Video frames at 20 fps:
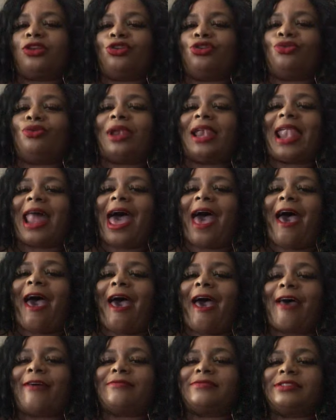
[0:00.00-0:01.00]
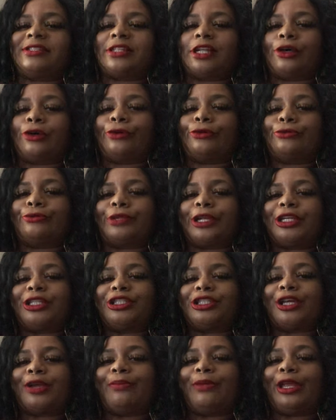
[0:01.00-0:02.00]
to do live. So they
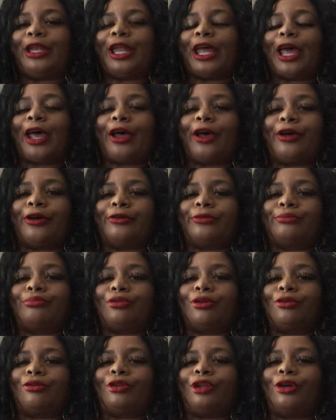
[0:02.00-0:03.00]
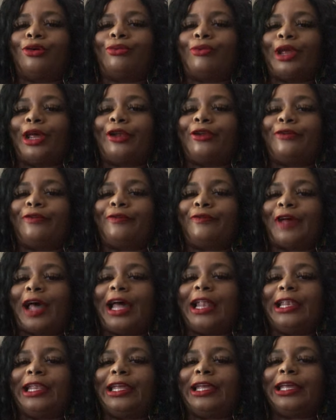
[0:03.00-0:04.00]
shut me down. Polo Randall
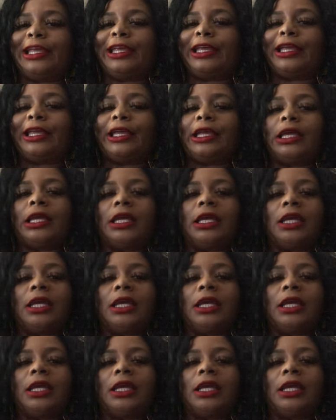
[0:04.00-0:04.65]
Folly.